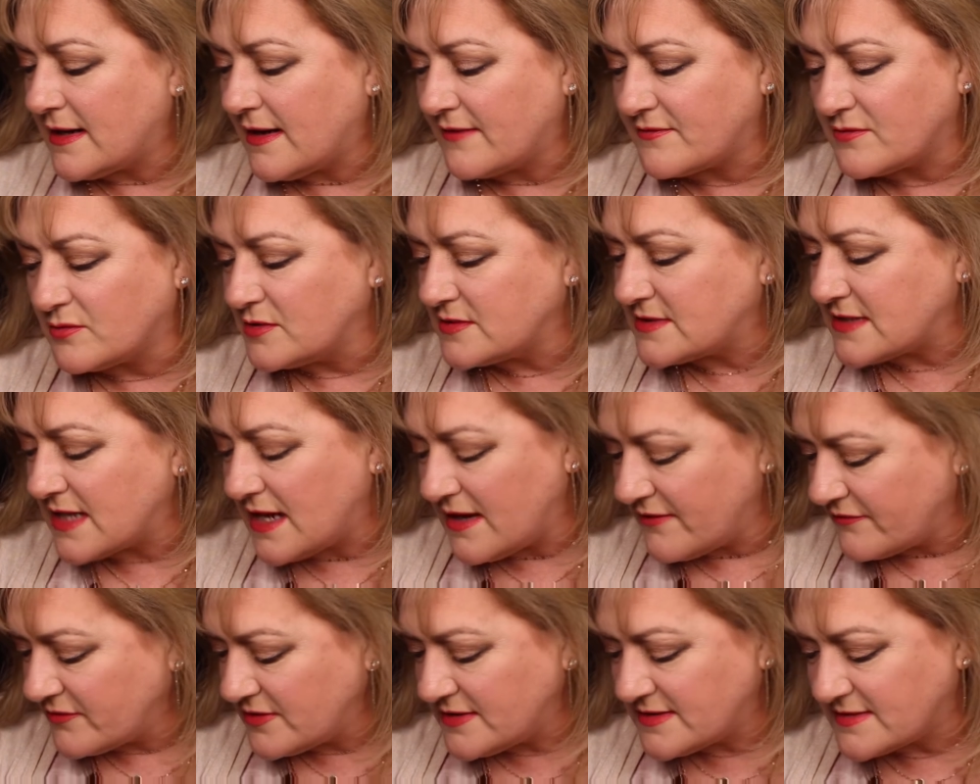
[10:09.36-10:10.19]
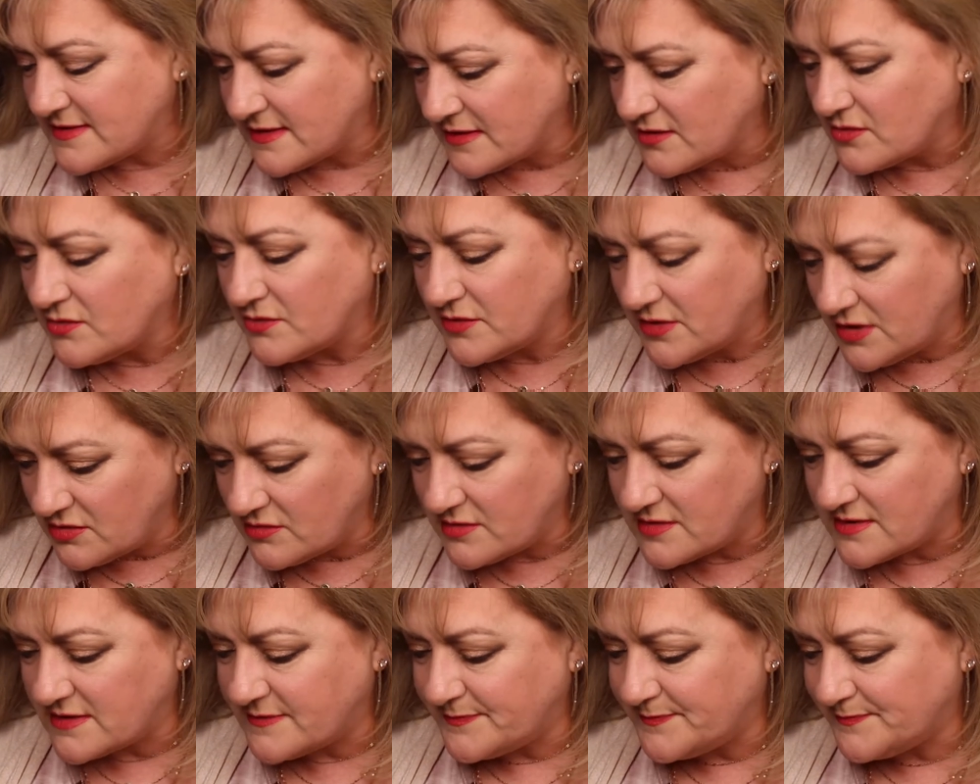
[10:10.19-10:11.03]
afterwards, every single
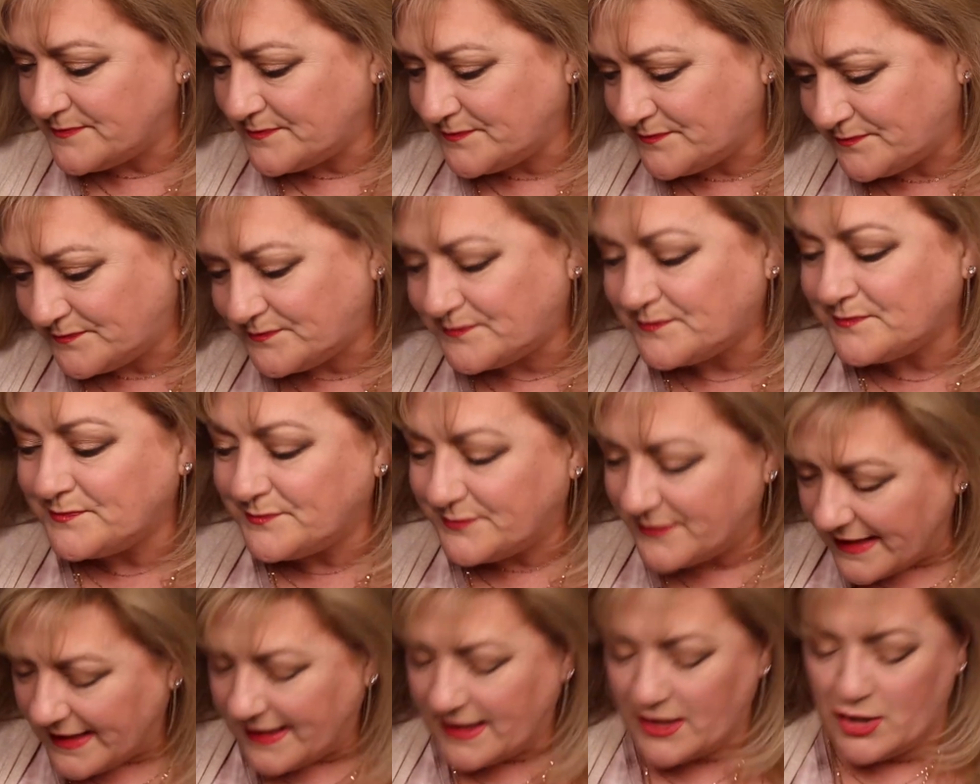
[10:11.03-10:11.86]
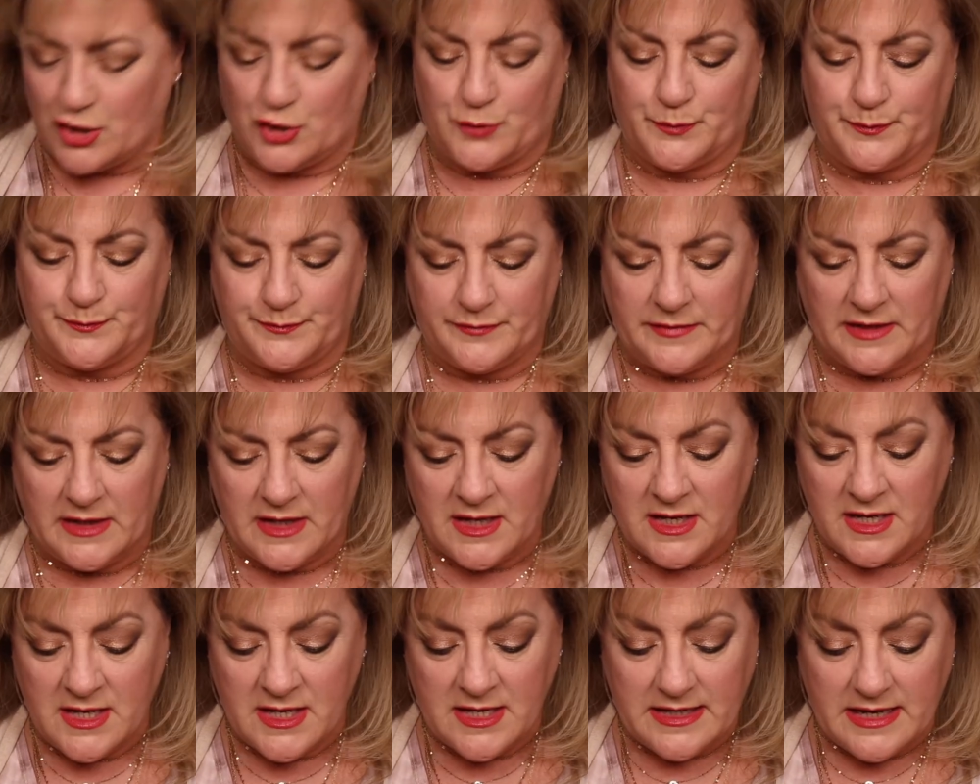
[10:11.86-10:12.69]
use. There.
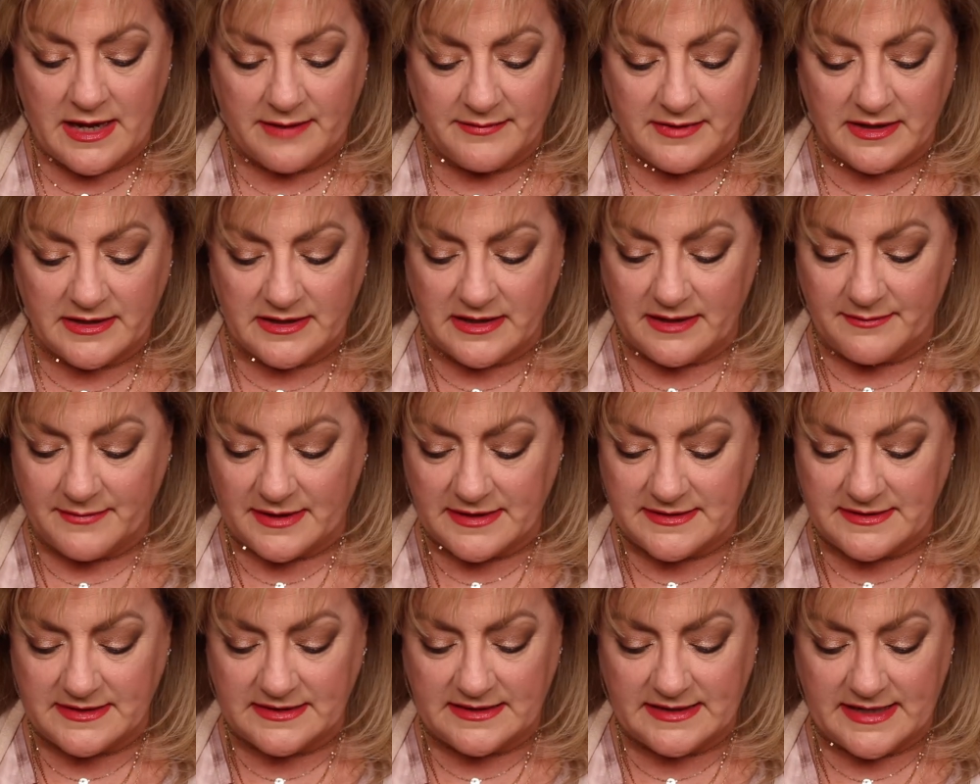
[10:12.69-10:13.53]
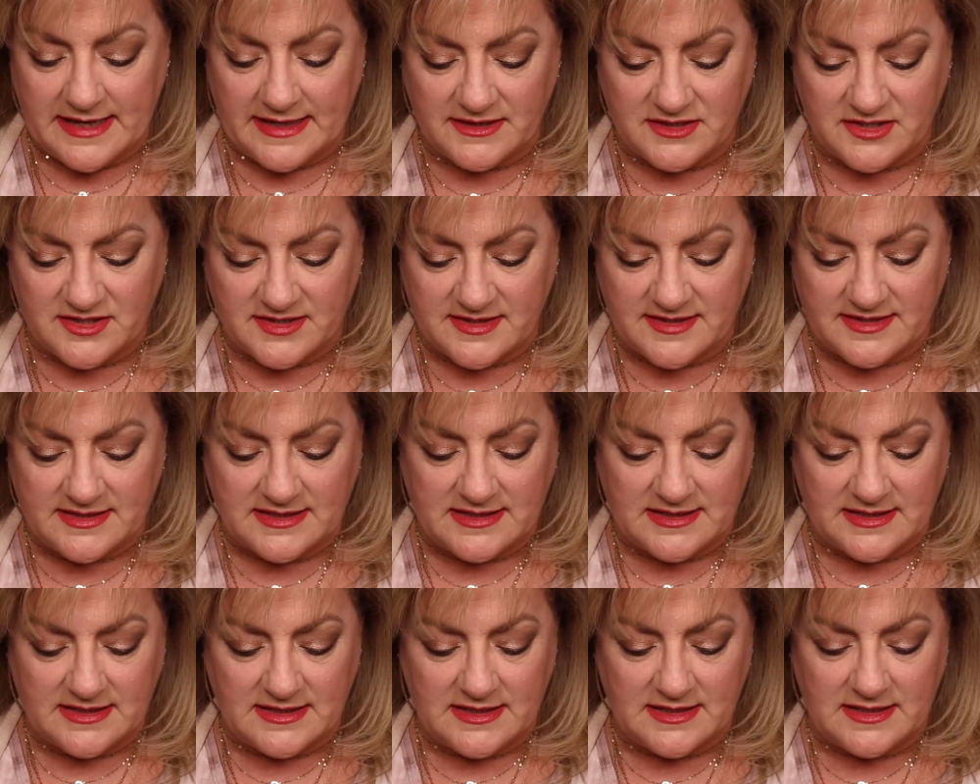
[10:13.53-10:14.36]
Now I'm going to get my
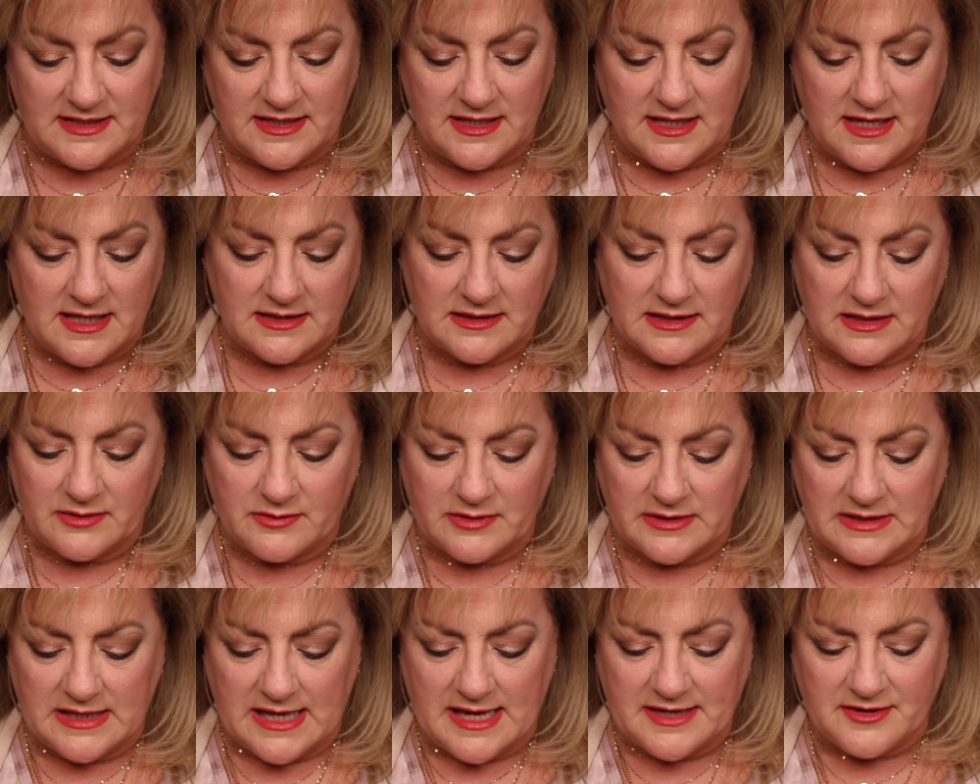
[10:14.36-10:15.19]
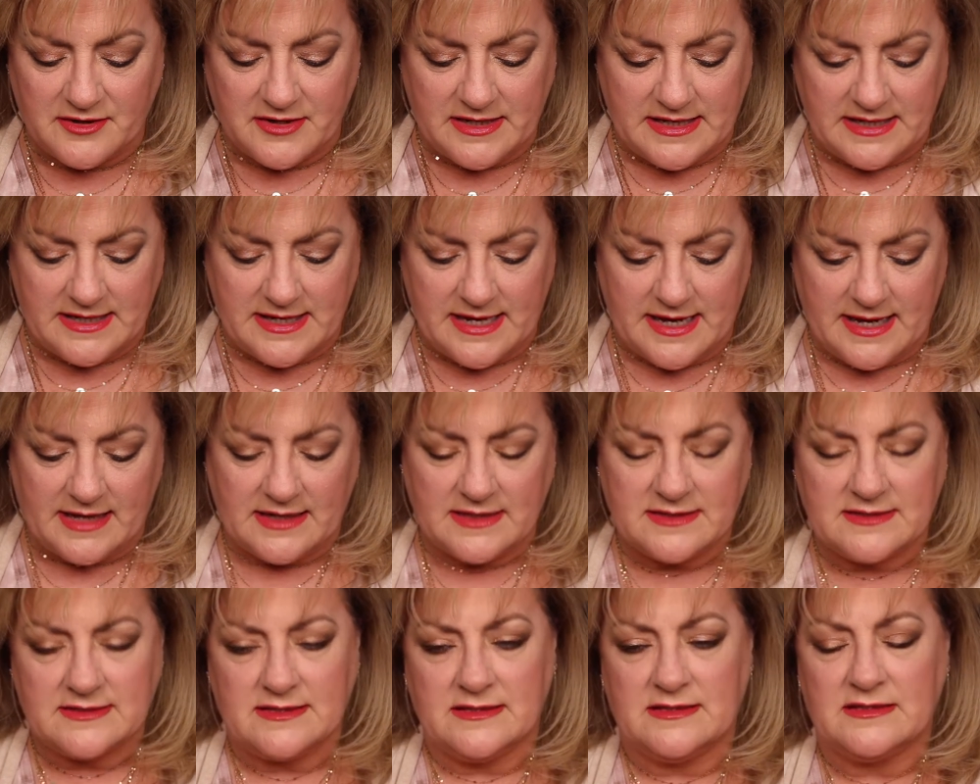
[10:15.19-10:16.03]
DHC Liquid Liner
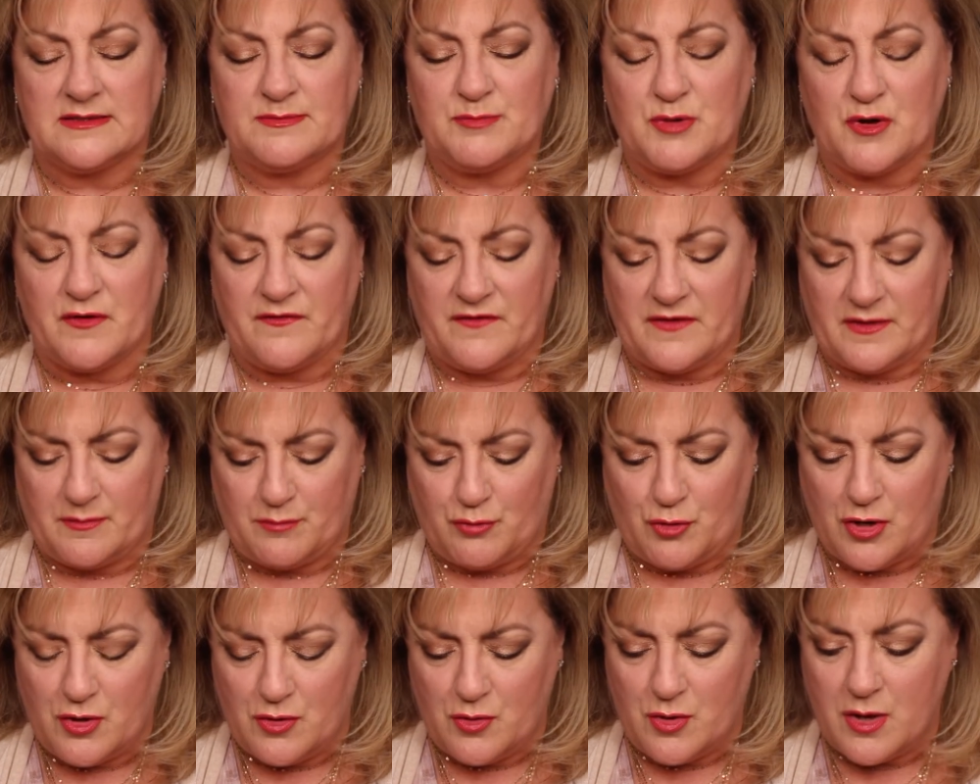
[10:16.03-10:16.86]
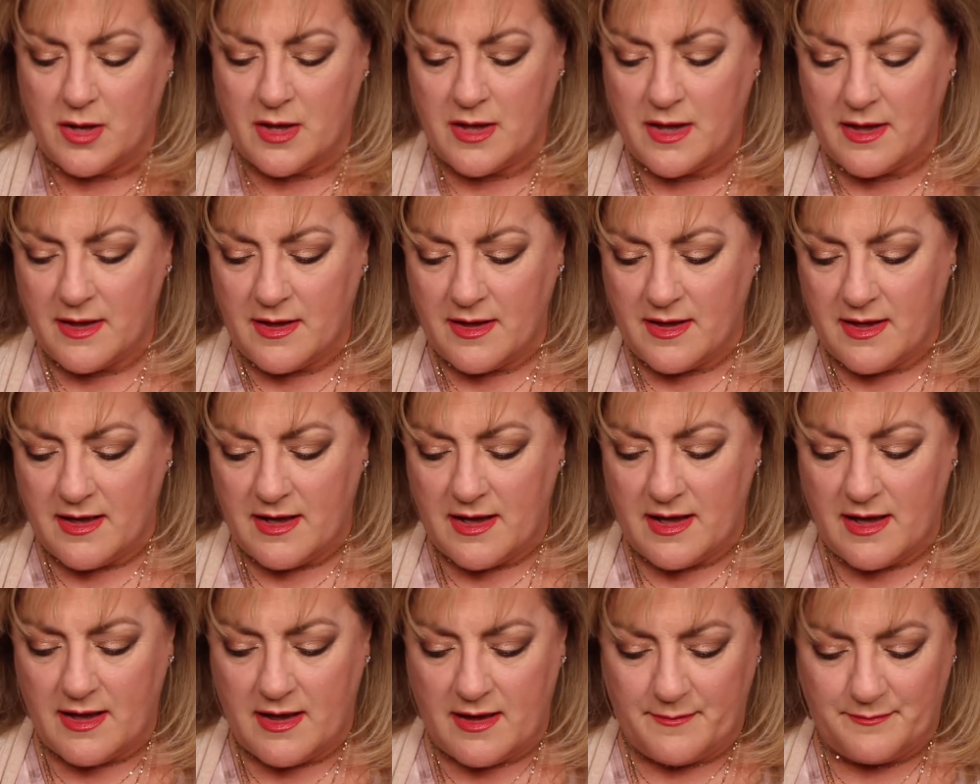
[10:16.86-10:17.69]
EX. It's Perfect Pro
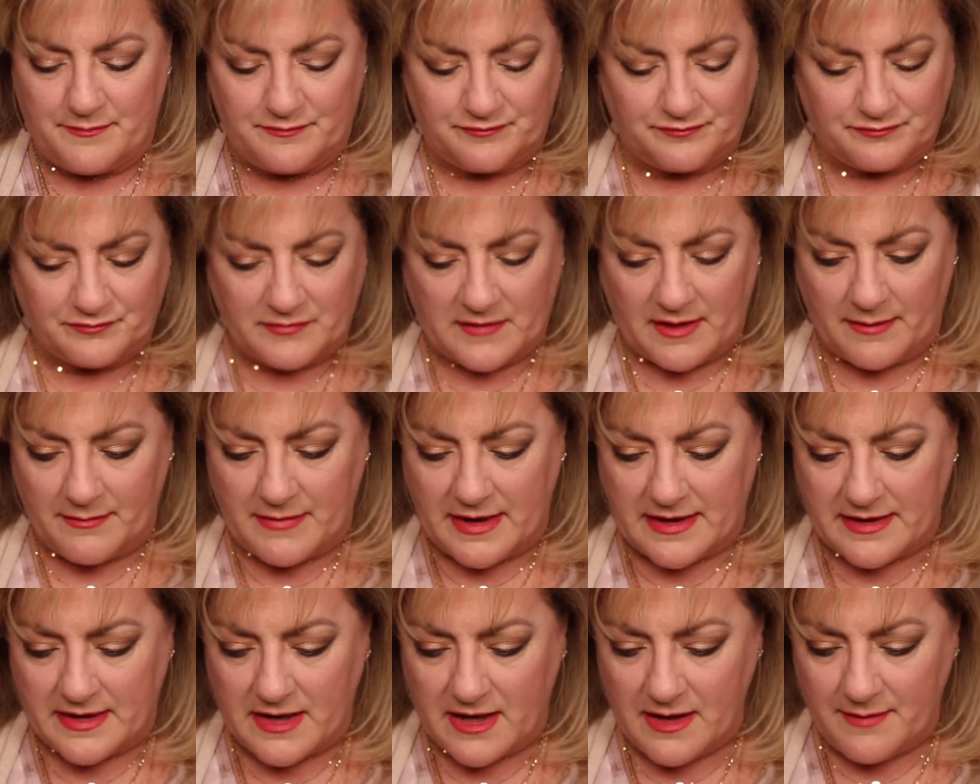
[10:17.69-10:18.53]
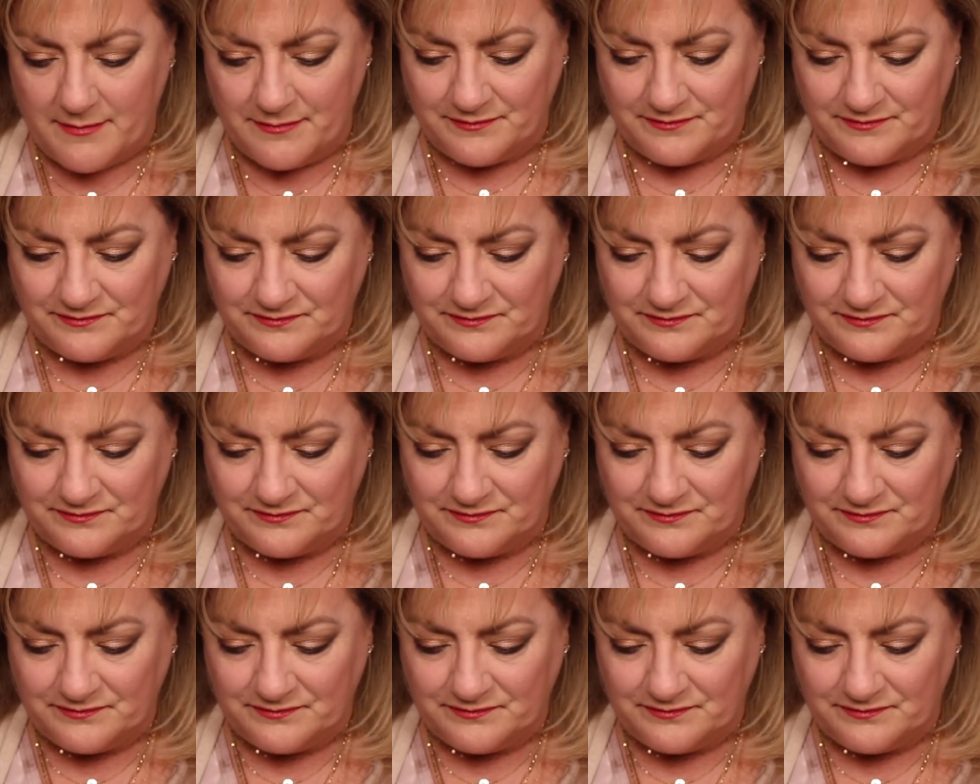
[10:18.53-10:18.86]
um, makeup.